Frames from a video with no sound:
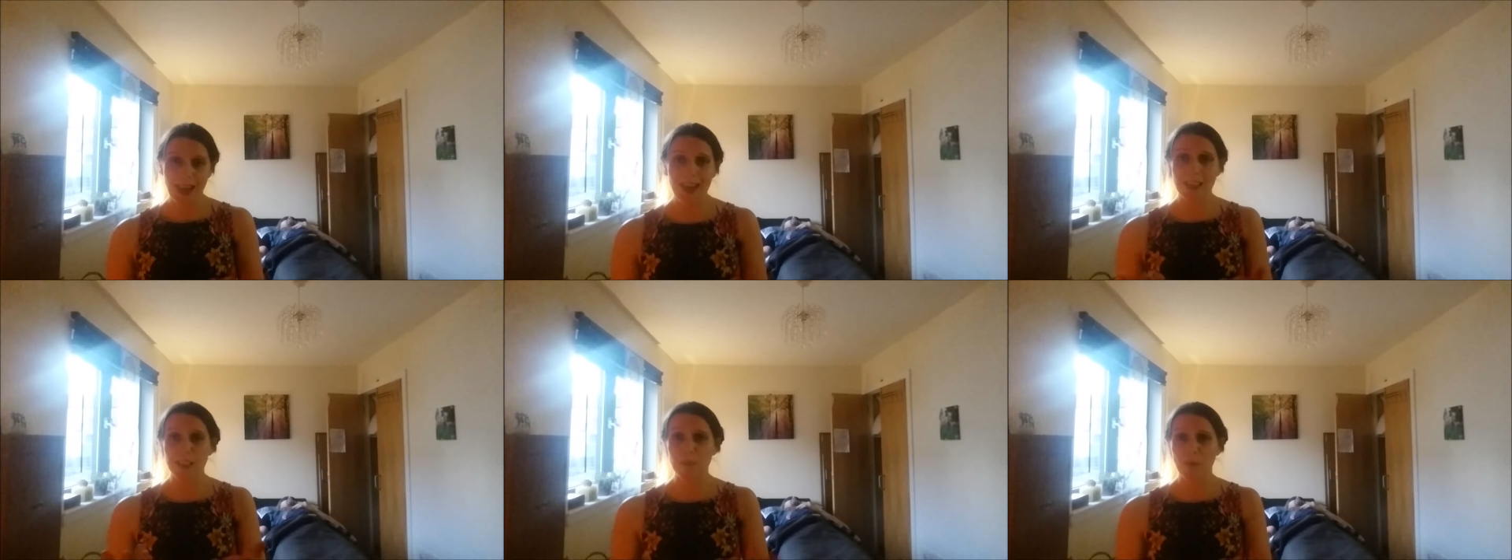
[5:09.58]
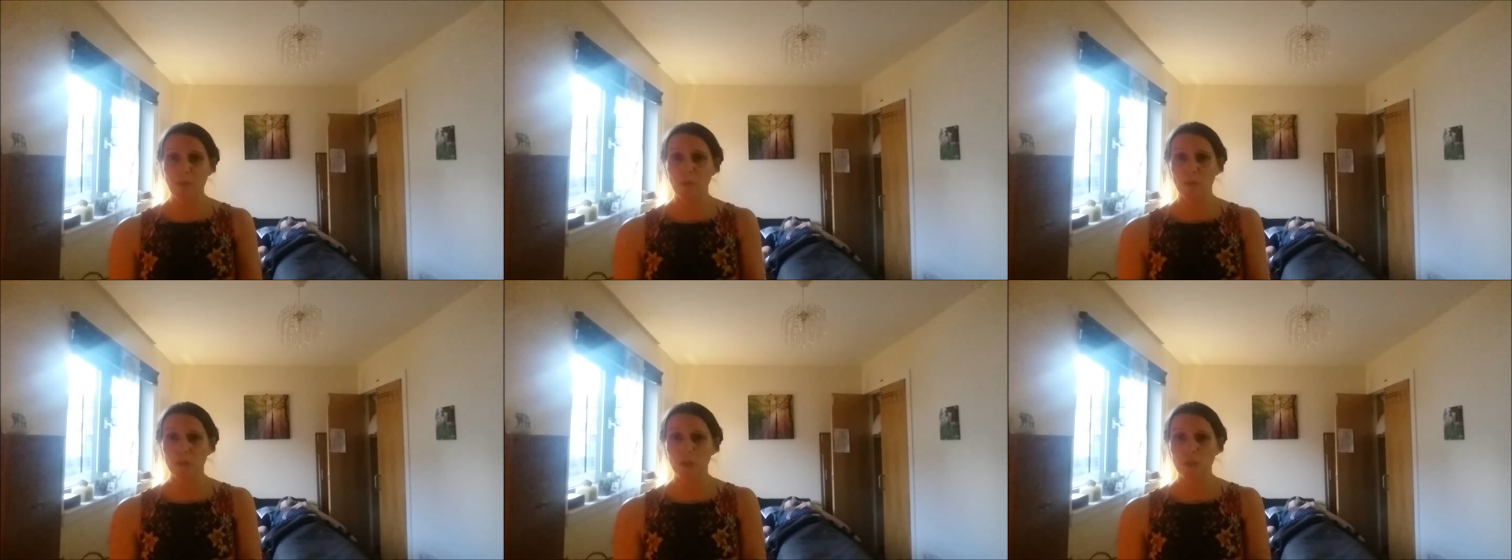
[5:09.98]
test
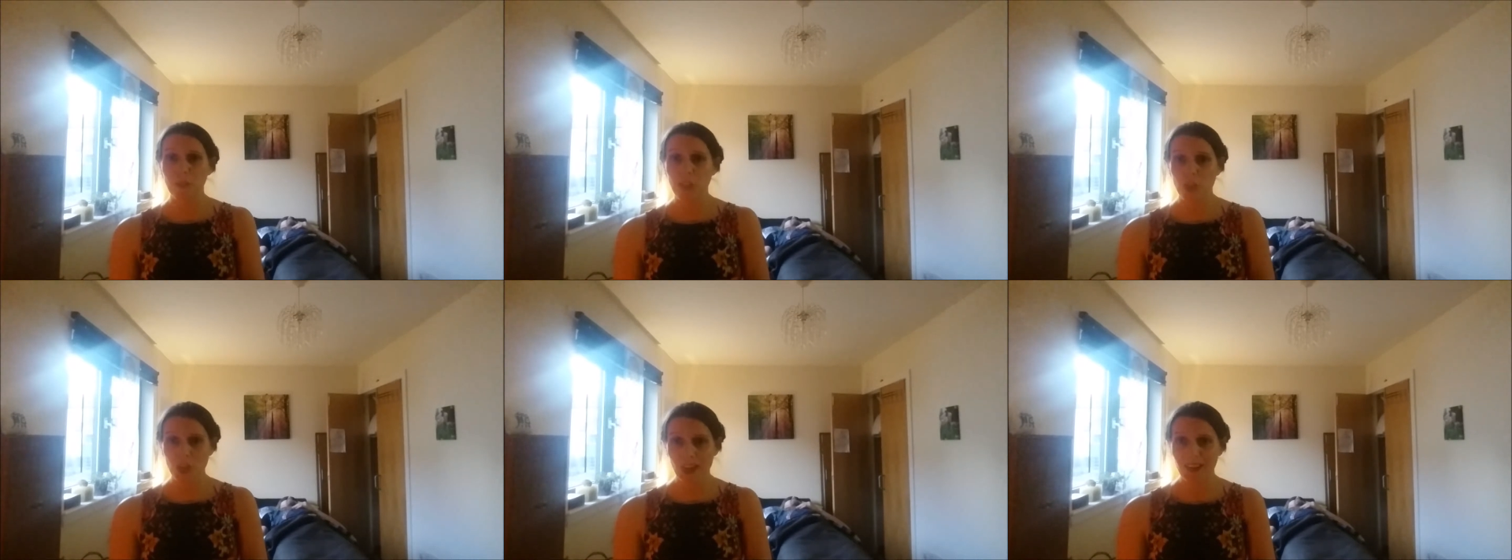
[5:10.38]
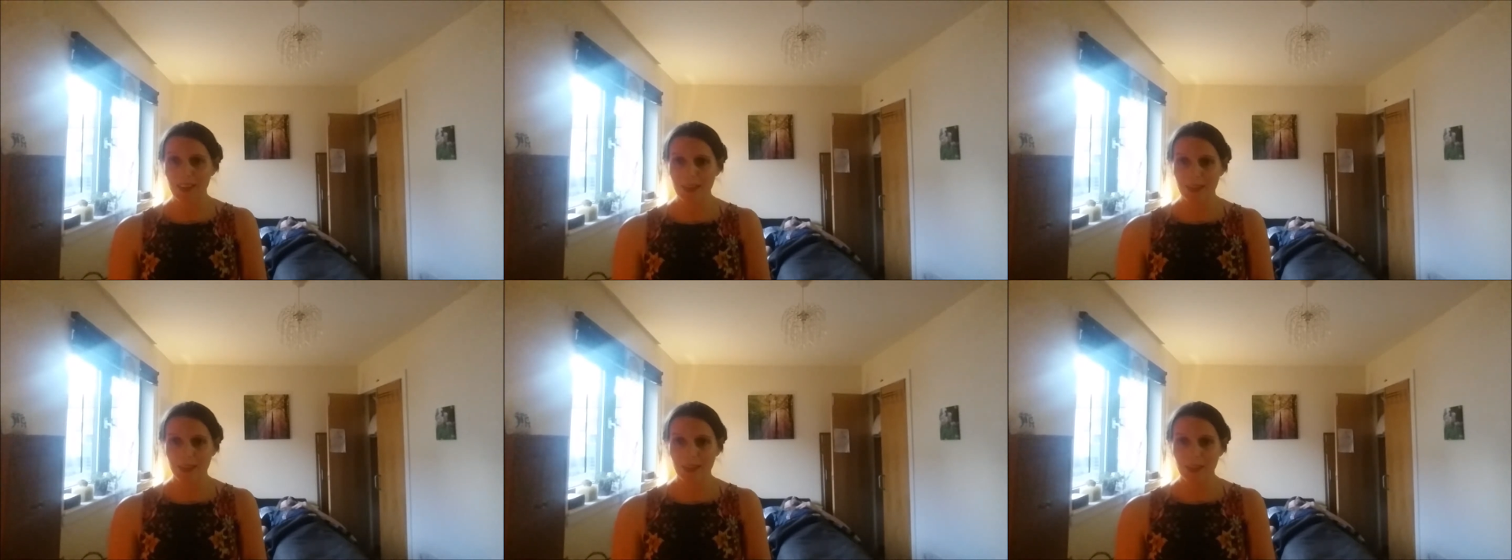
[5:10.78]
before you
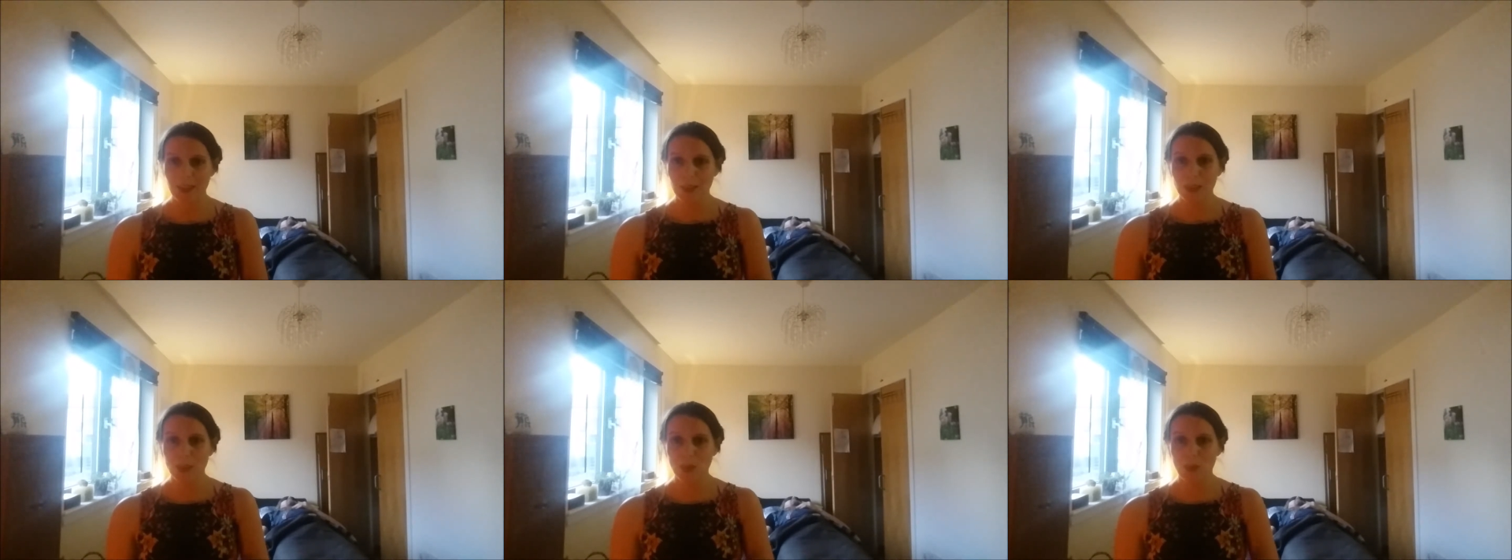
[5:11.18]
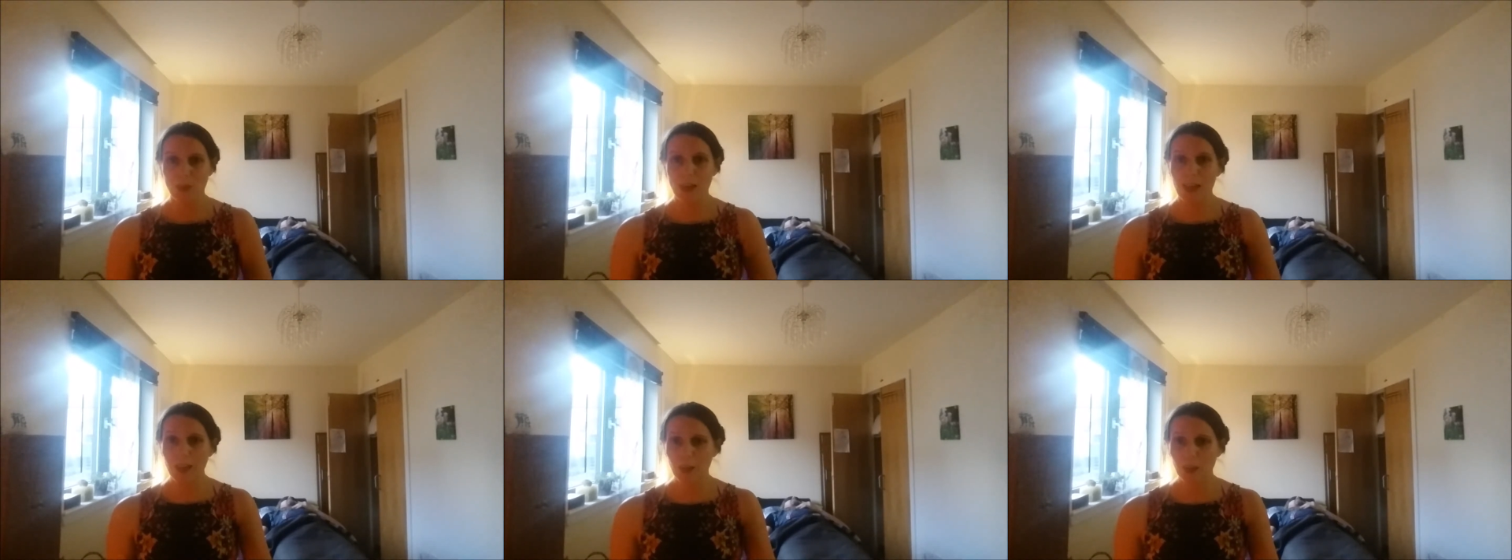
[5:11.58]
ingest.
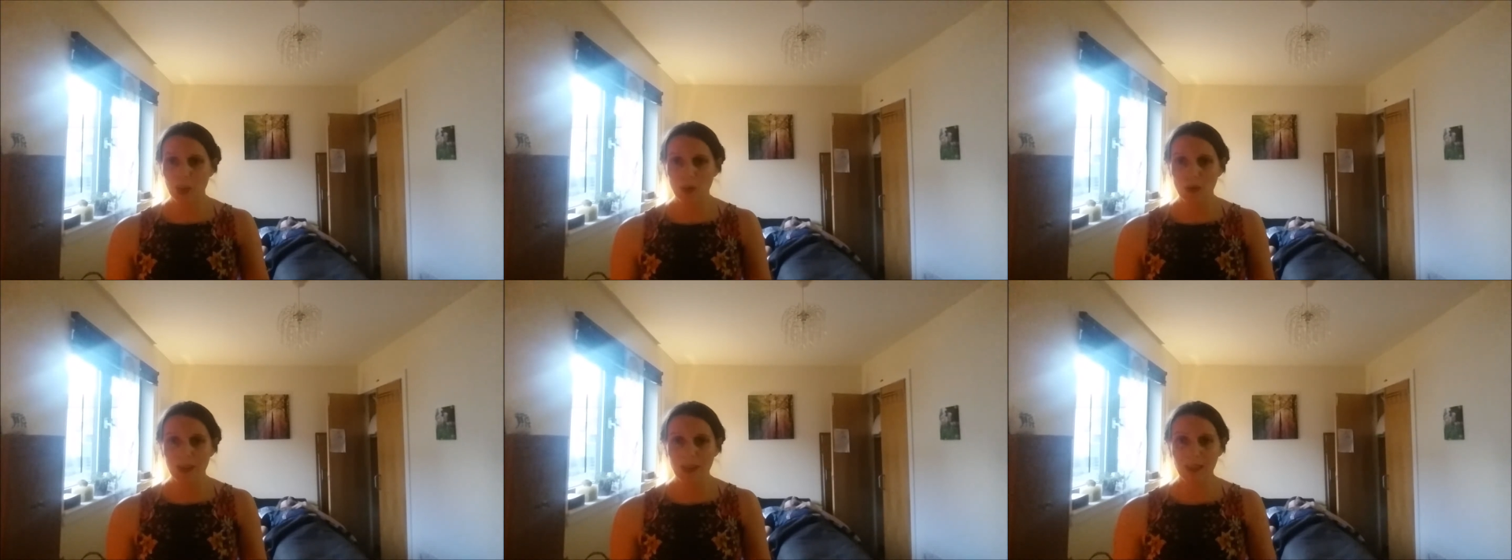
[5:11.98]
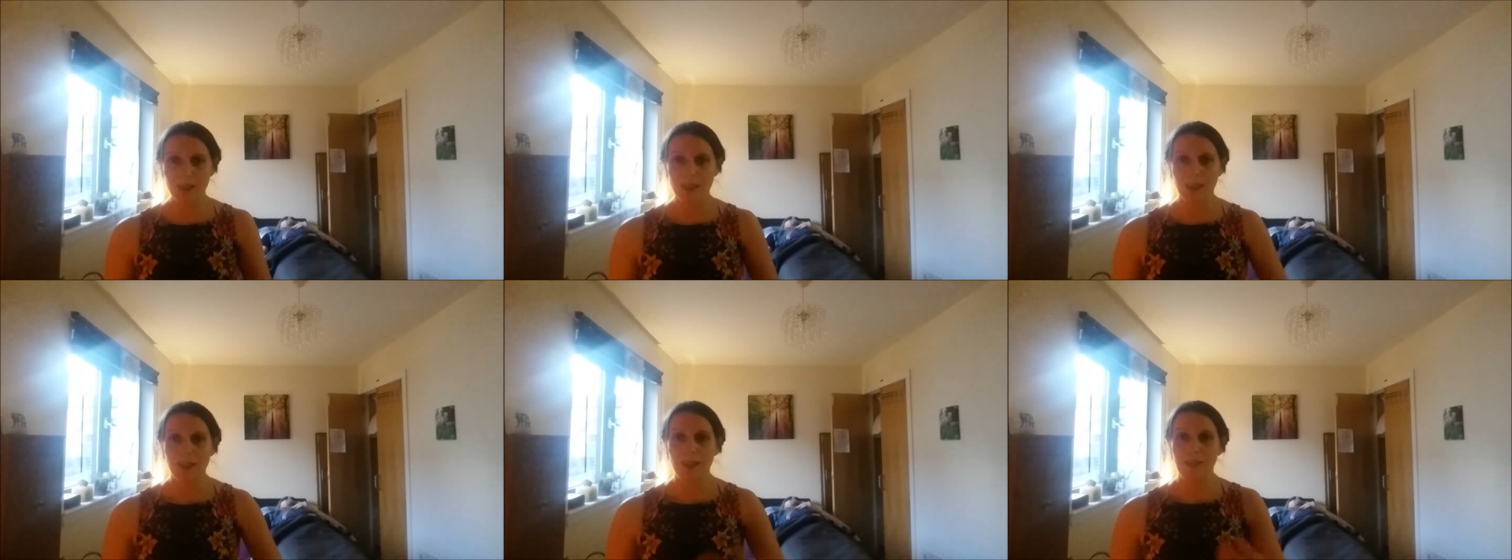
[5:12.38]
So anything you
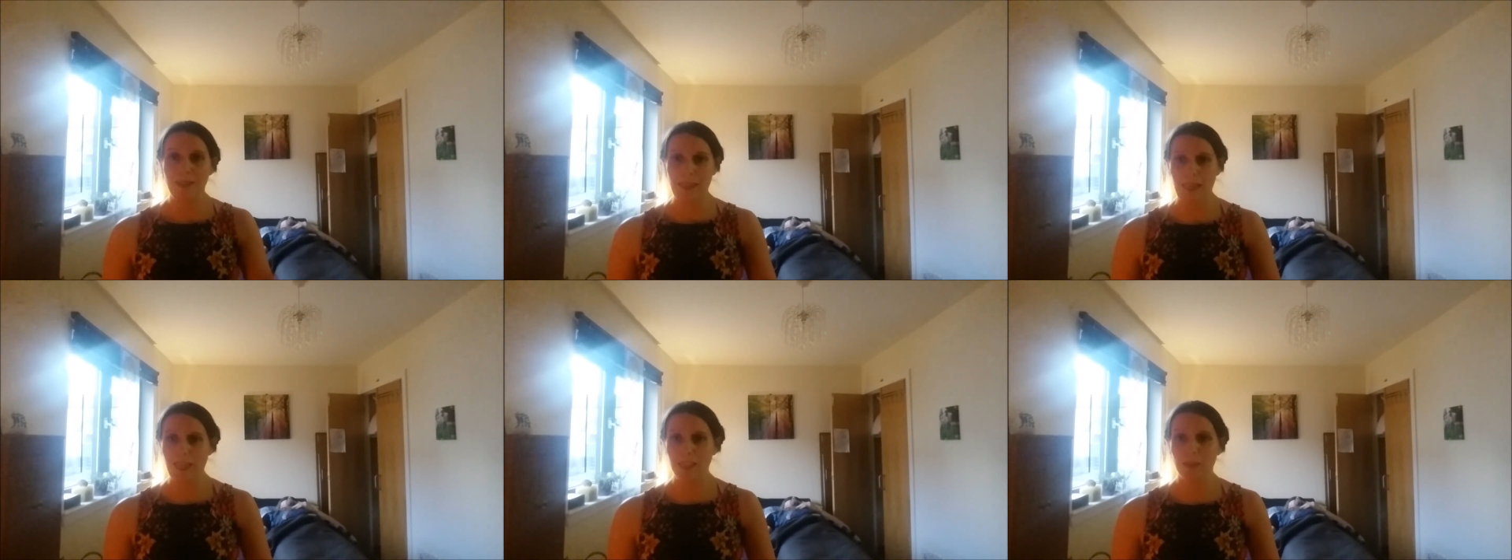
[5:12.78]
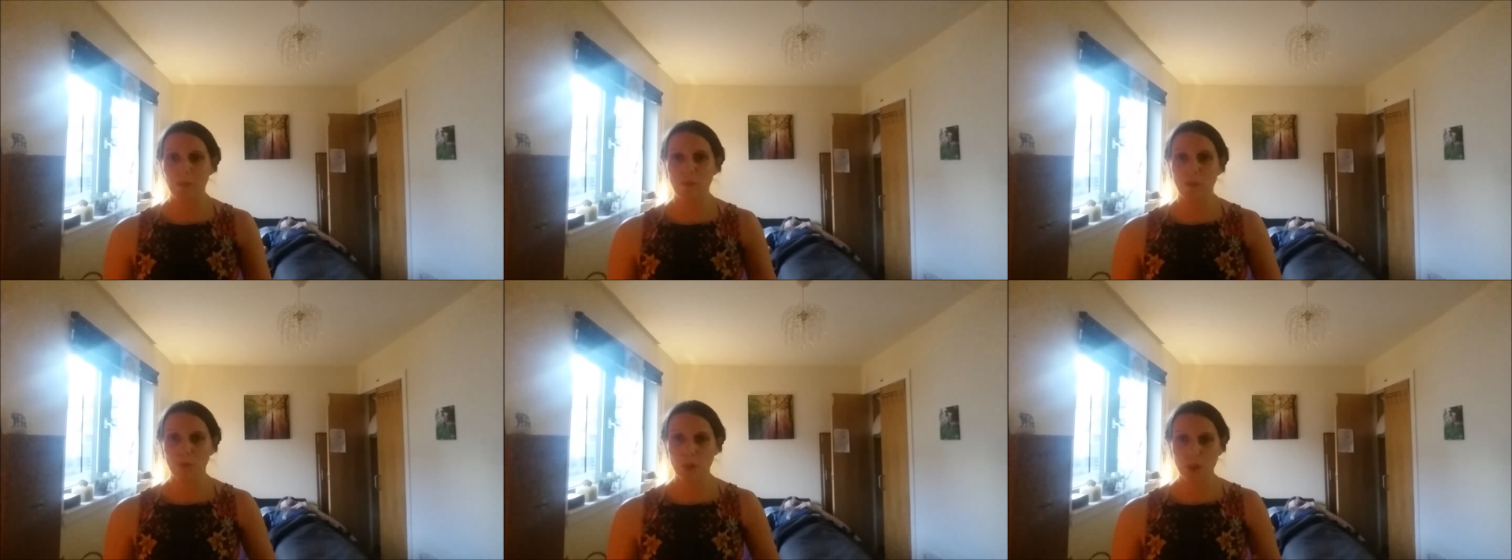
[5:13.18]
eat, test
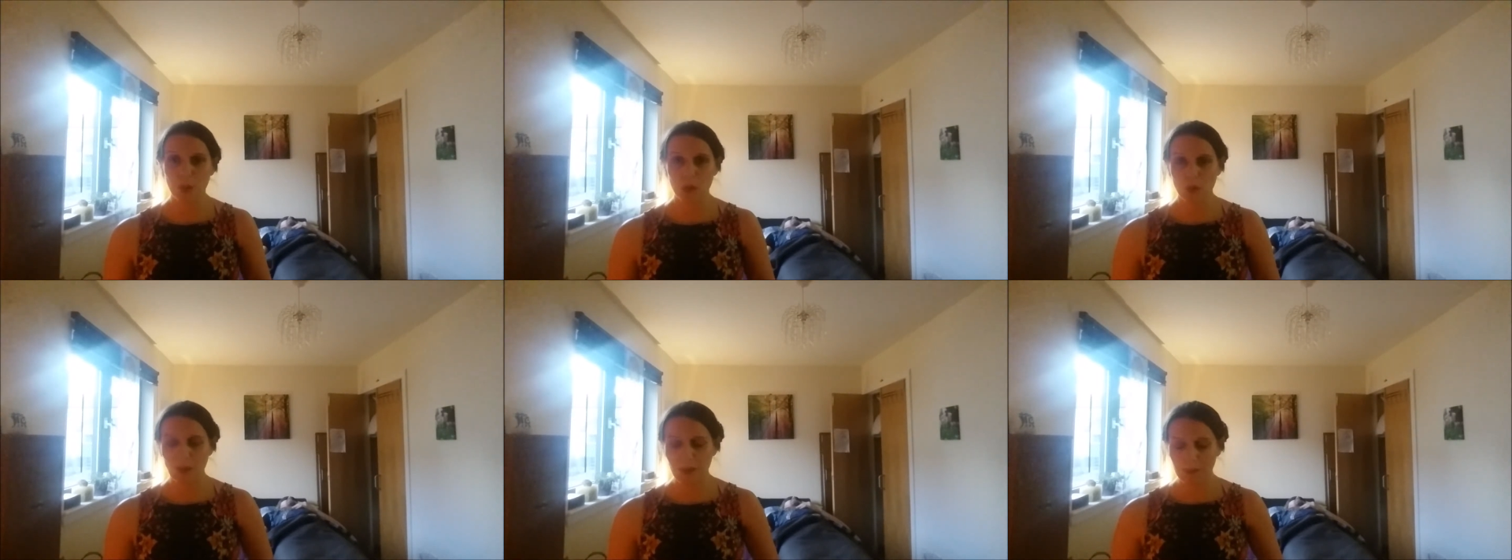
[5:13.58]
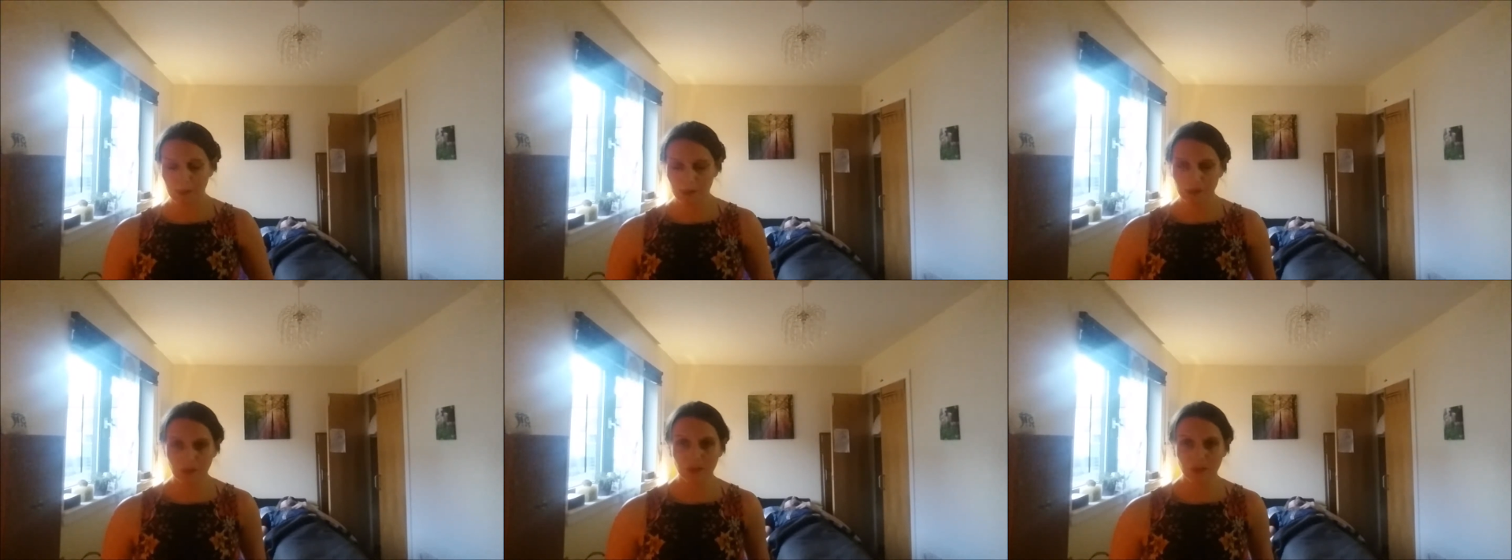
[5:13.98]
before you do it.